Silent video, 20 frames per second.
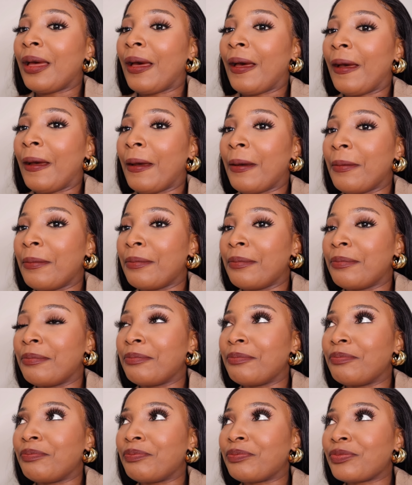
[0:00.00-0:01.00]

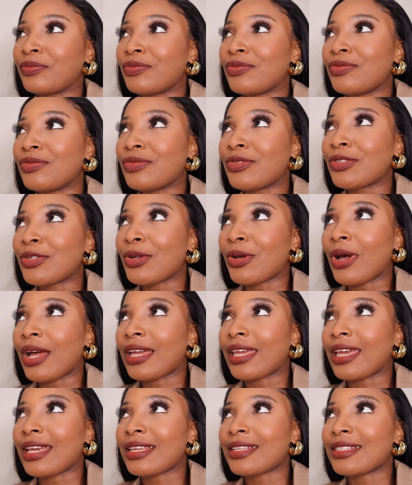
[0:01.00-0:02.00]
So I
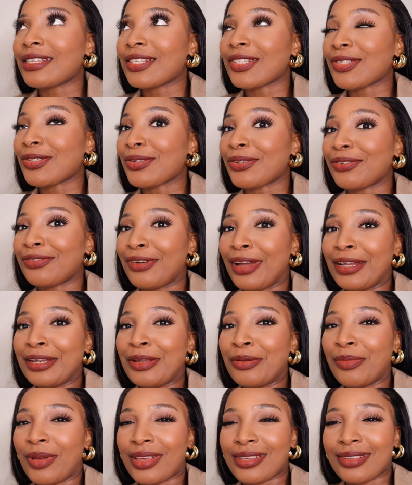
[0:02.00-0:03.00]
guess it took
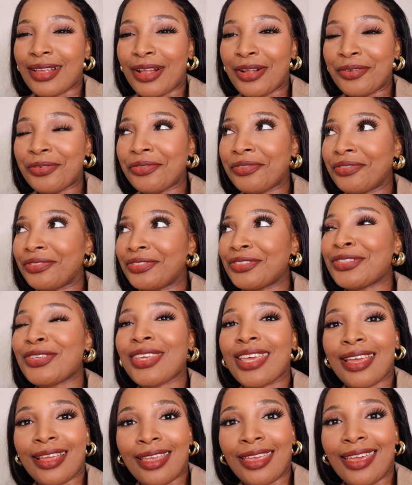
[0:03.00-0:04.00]
finding myself to
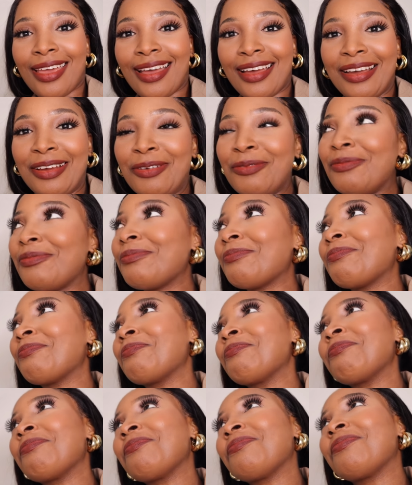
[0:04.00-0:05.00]
get here,
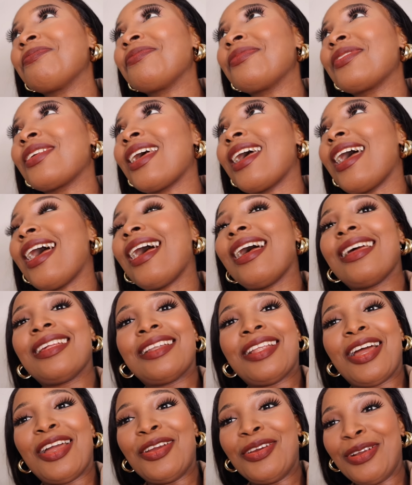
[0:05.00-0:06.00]

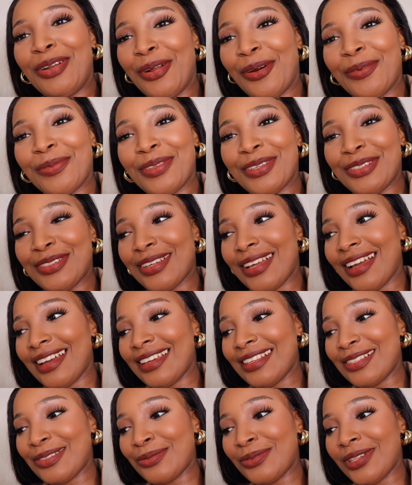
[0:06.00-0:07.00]
and I really hope that you
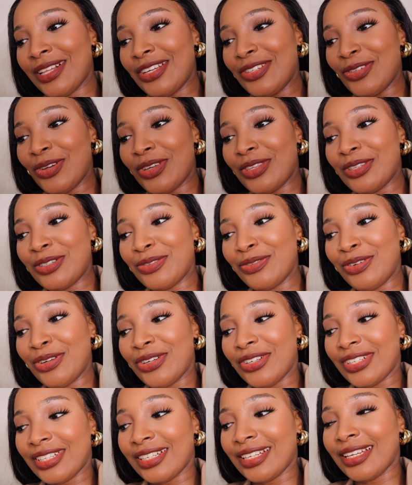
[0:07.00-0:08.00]
guys will enjoy this
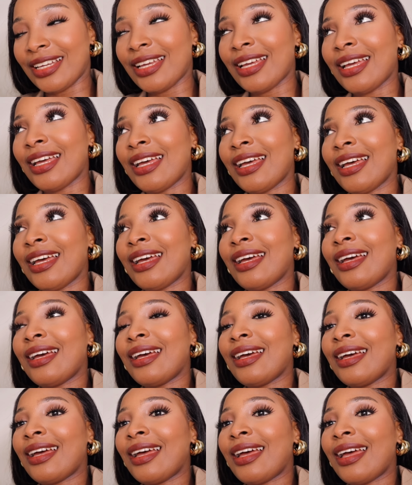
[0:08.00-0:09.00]
vlog.
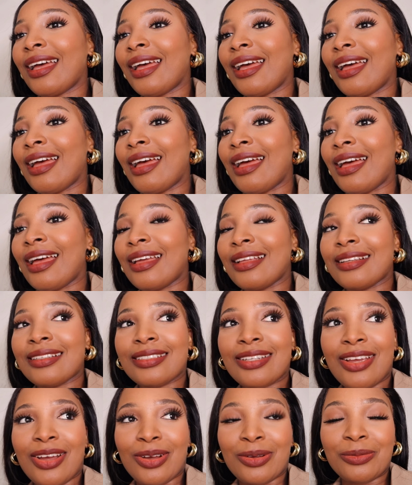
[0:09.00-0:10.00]
And
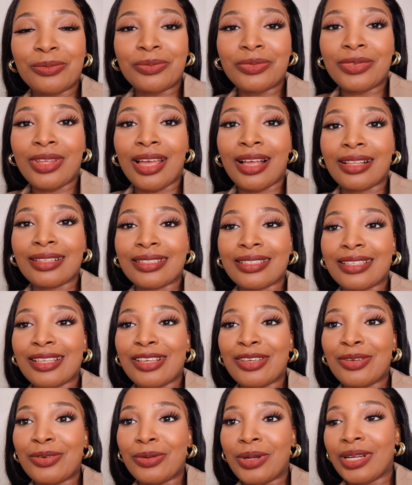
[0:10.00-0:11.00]
yeah, I'll
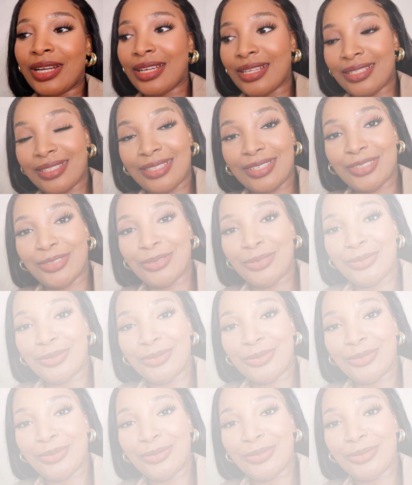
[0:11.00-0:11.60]
see you when I see you.